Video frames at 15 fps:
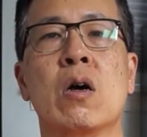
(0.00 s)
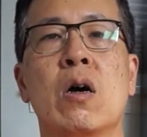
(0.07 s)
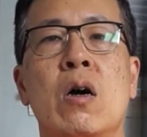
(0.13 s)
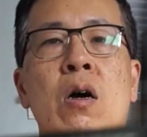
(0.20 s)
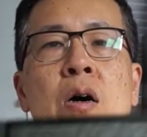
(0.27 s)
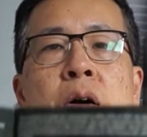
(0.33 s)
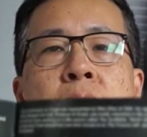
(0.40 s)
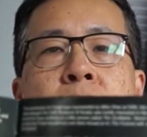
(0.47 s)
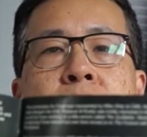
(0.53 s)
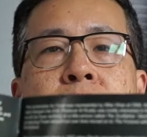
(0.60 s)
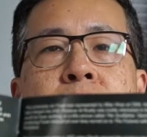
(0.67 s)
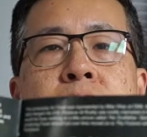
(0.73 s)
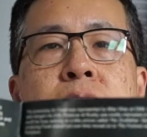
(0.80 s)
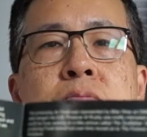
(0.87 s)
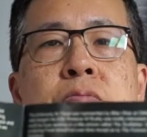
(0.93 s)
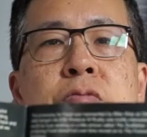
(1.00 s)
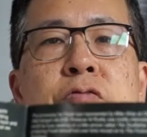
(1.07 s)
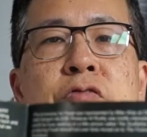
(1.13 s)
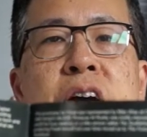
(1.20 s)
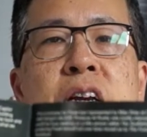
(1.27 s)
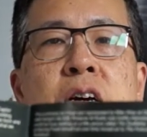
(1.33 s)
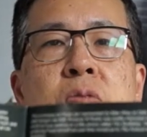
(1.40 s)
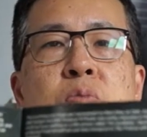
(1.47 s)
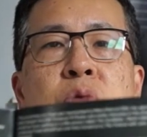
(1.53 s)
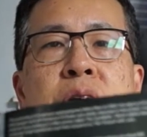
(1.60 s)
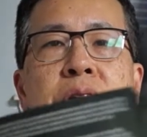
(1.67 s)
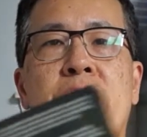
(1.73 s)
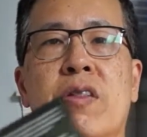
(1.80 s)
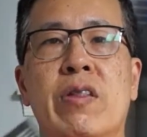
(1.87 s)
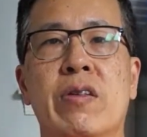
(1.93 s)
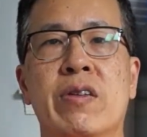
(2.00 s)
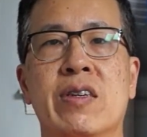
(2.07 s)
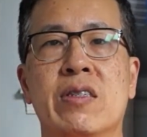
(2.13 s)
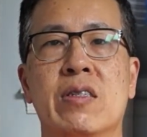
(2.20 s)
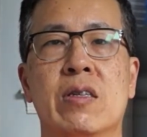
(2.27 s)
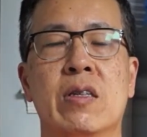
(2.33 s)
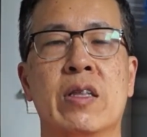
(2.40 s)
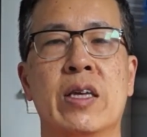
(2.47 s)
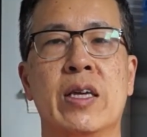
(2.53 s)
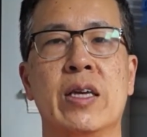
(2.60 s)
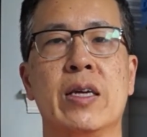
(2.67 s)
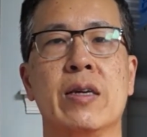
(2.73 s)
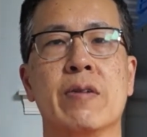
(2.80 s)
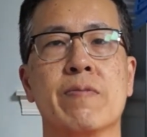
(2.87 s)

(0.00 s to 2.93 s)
fed up with just the